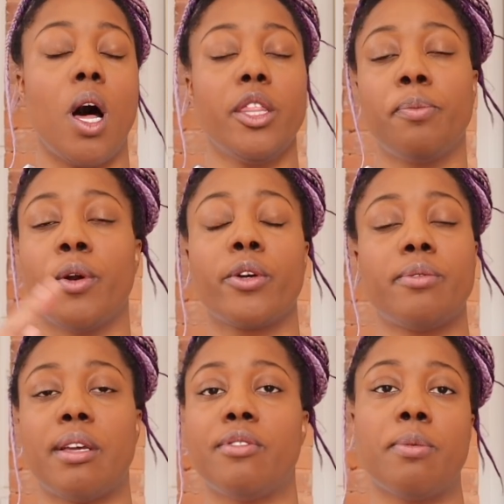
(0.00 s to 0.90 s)
All the
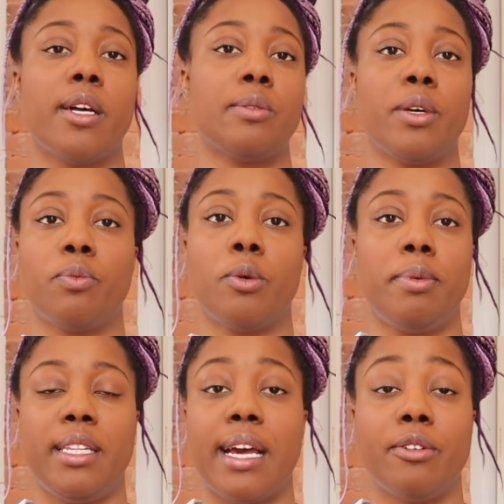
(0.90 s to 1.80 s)
programs I have spots with will
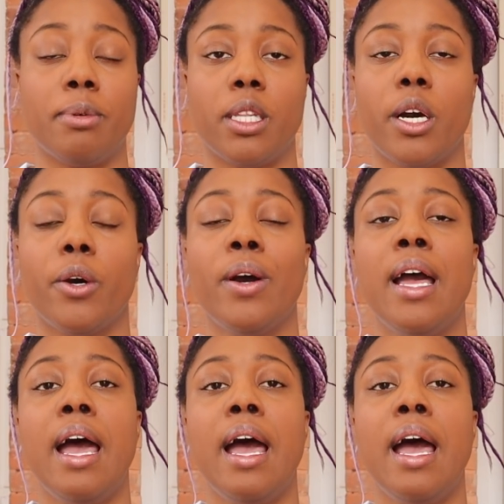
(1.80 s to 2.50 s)
be down below.